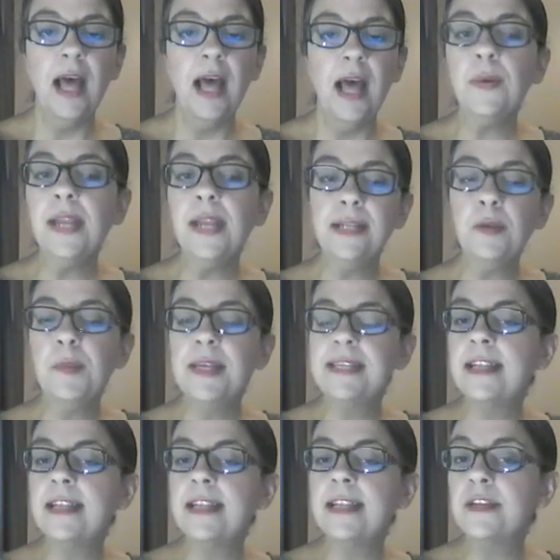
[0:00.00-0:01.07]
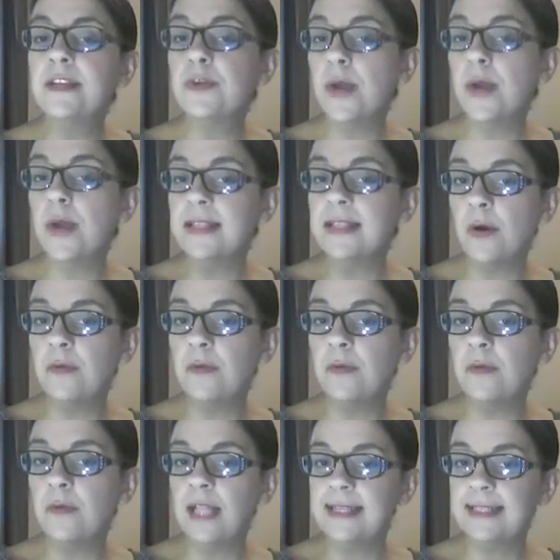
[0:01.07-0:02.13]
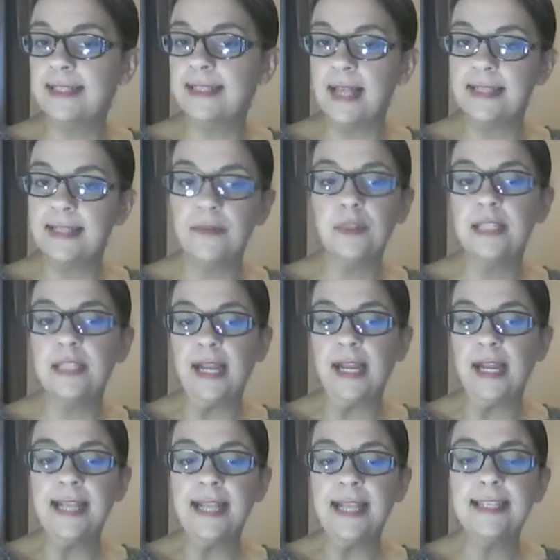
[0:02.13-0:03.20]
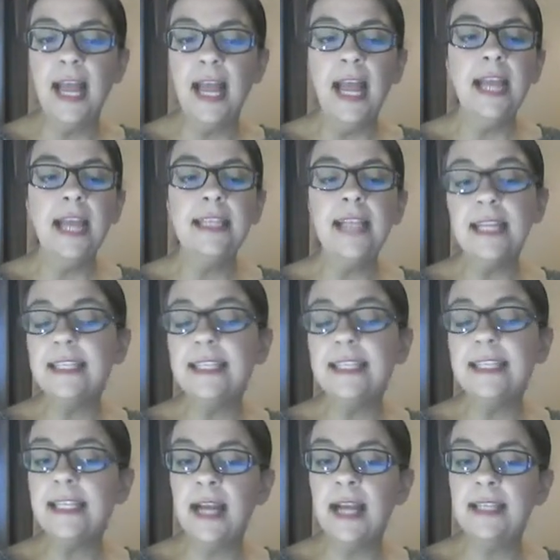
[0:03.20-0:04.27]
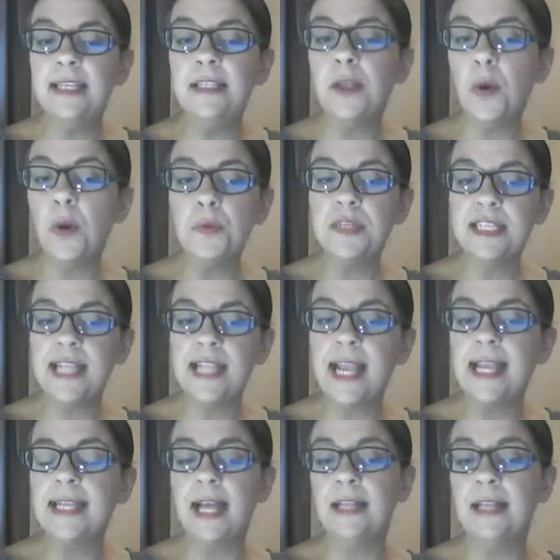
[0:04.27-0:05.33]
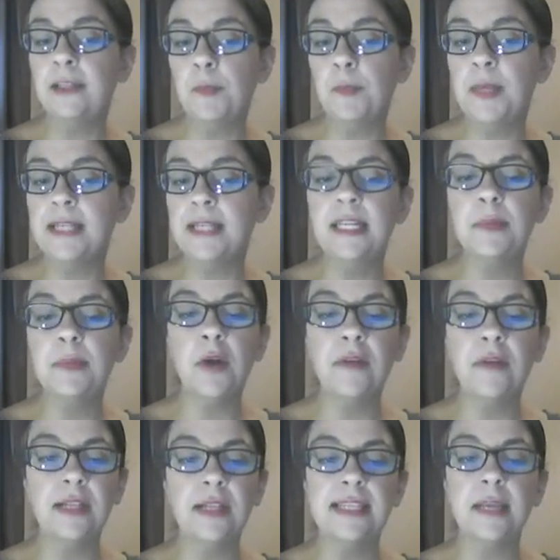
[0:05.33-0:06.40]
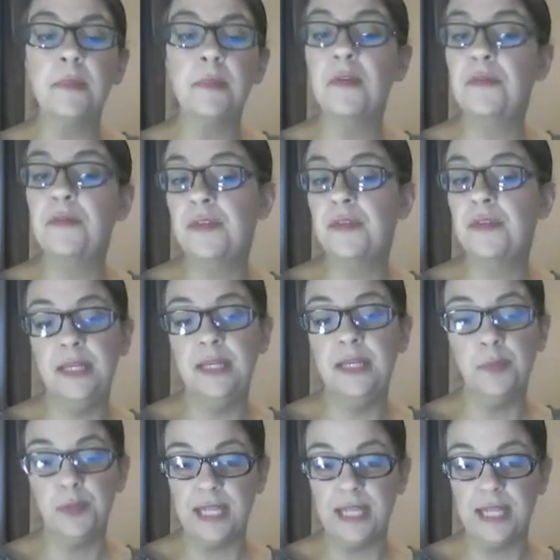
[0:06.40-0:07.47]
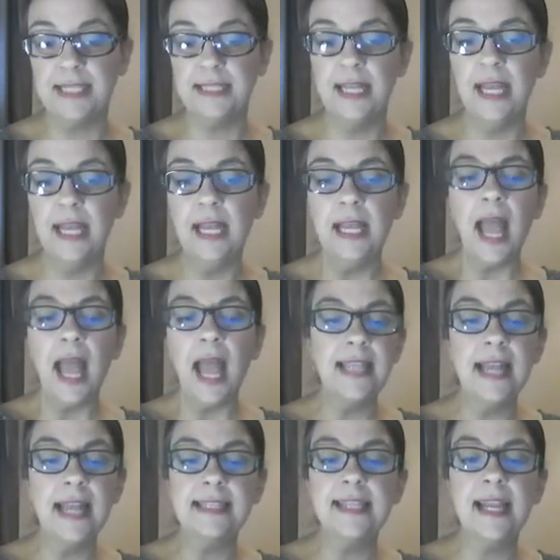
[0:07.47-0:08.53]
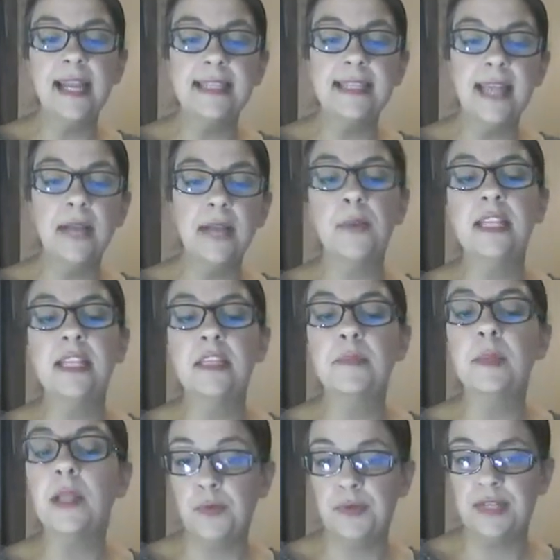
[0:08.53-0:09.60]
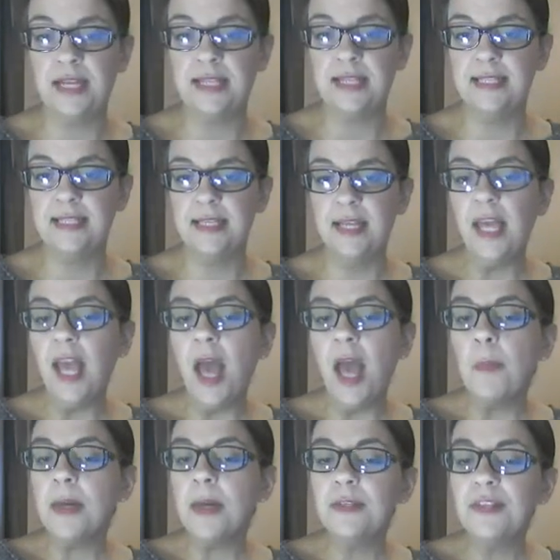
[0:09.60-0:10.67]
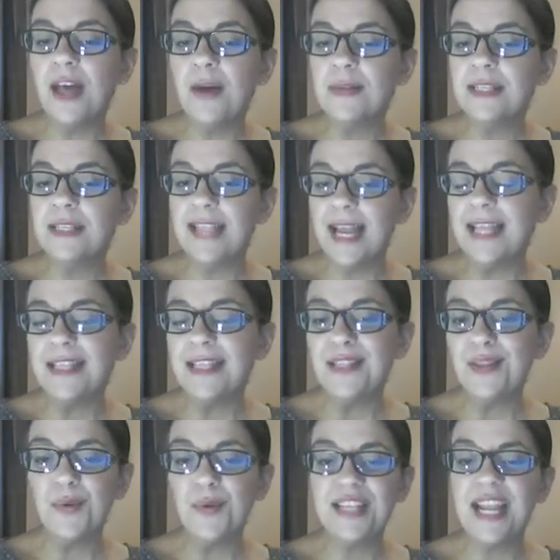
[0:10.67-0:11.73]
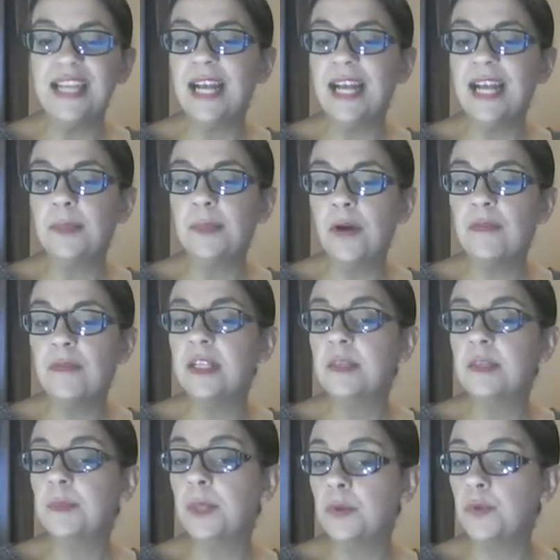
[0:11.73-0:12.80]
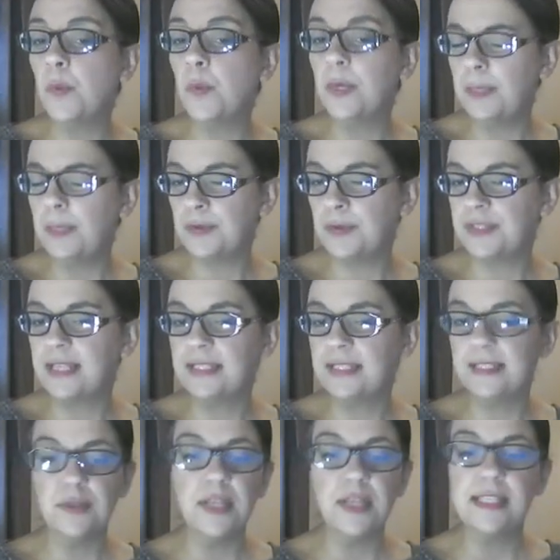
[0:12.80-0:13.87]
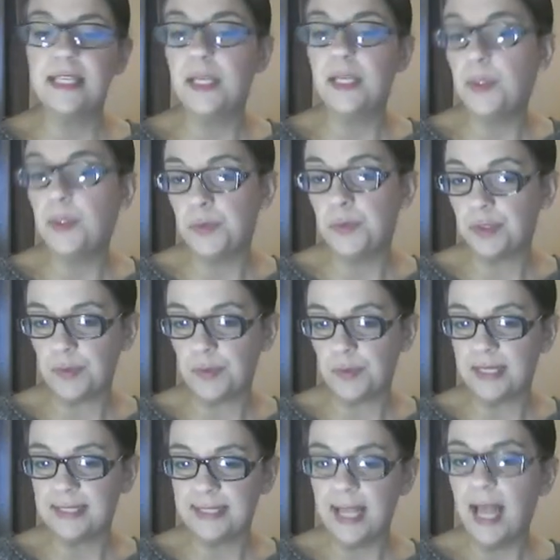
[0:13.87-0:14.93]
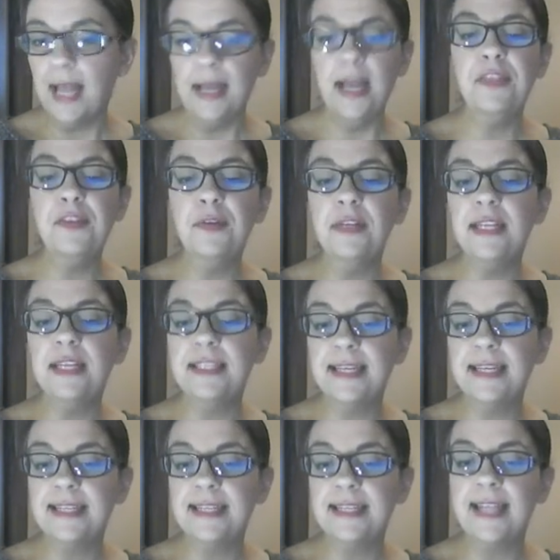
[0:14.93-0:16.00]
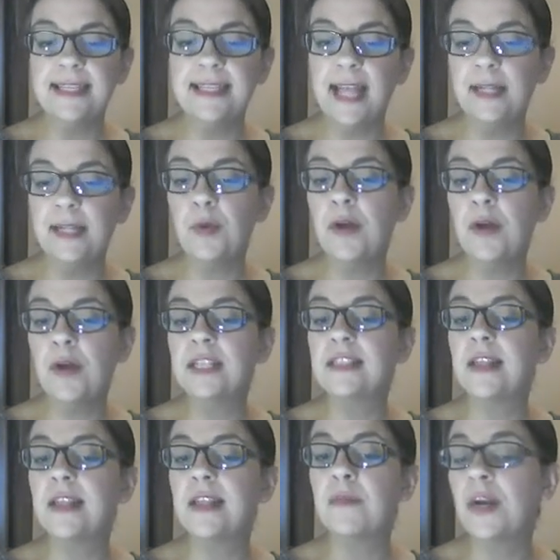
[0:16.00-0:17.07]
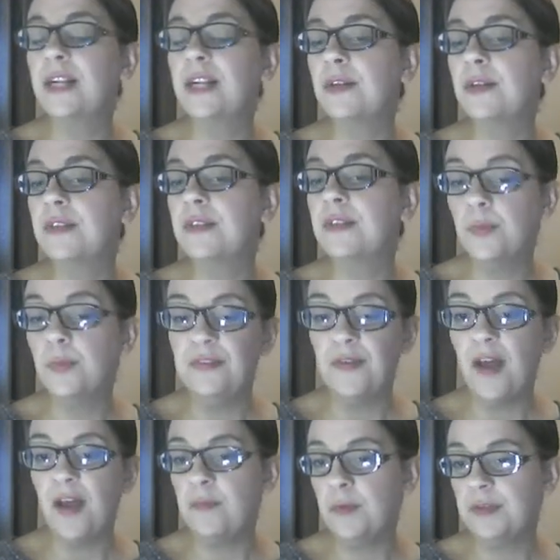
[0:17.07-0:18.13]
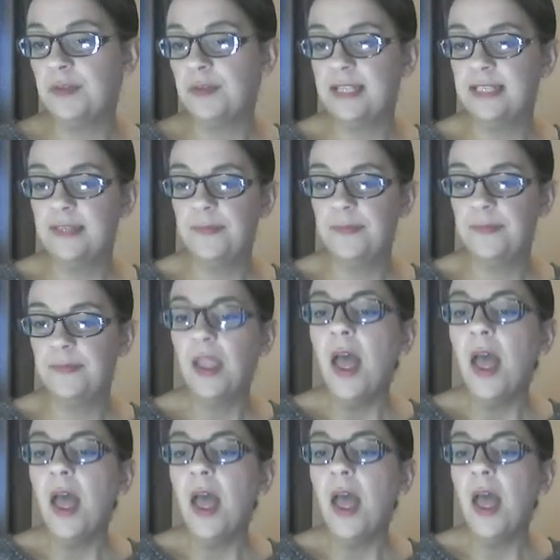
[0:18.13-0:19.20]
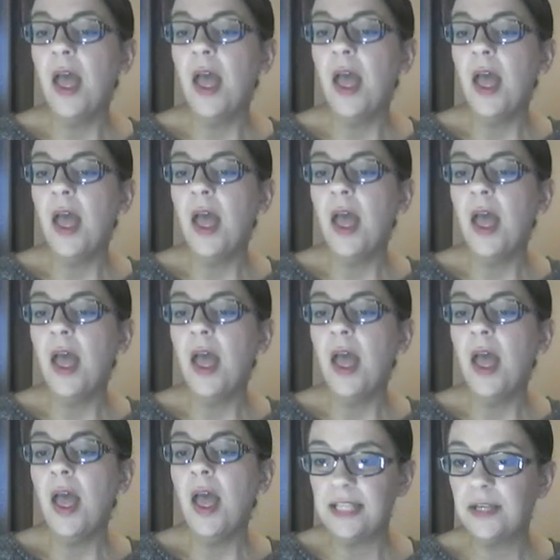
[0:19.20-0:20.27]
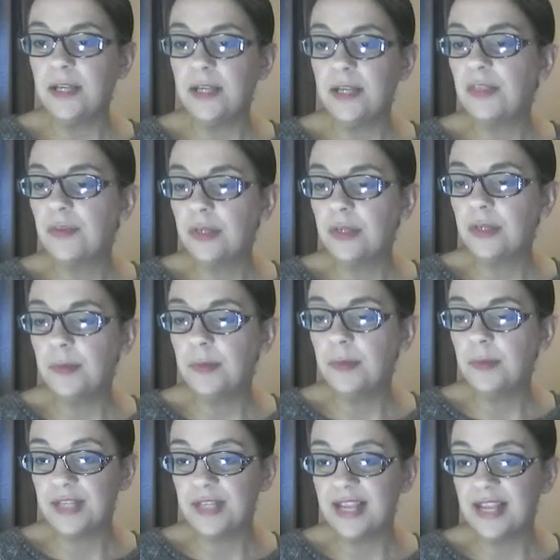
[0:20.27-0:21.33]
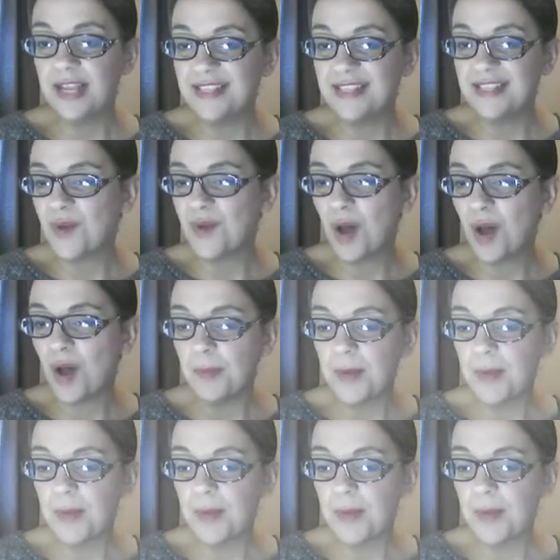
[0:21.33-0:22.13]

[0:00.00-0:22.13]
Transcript: Looking at obesity trends over the last several decades, in 1990, no state had an obesity prevalence above 15%, and 10 states had rate of 10%. By 2010, no state had a prevalence below 20%, so that's a huge increase, and 36 states had a prevalence of greater than 25%. By 35% are overweight, and this comes at